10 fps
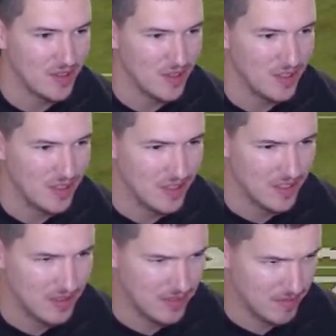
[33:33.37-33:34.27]

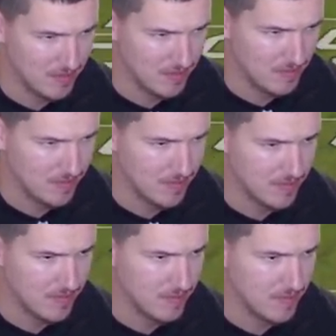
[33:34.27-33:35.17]

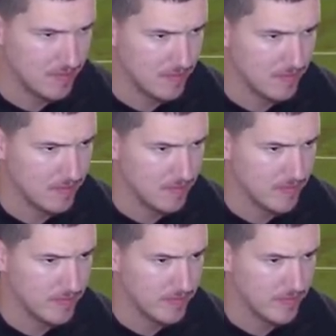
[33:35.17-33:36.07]

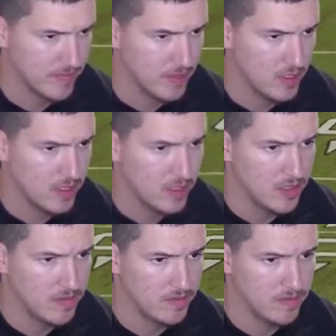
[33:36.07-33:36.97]

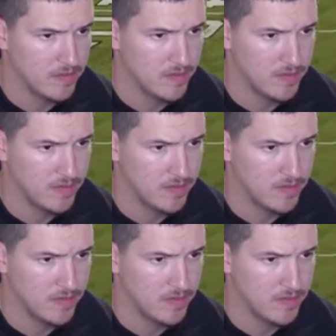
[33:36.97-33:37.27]
[no speech]